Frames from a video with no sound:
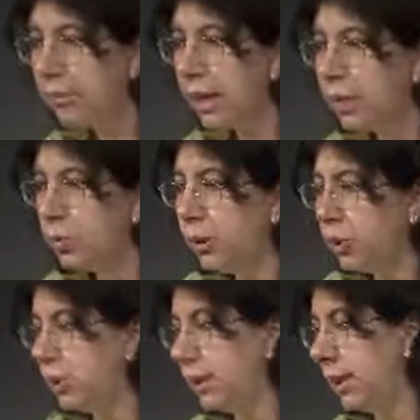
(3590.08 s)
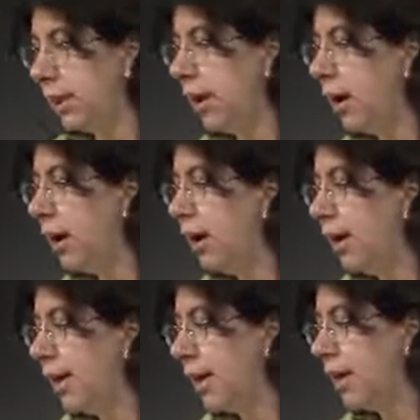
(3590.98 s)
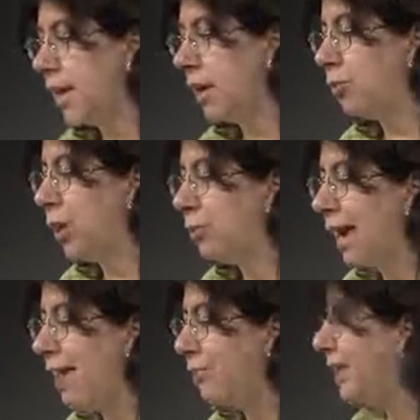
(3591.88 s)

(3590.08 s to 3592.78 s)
So what you see here is that when we have a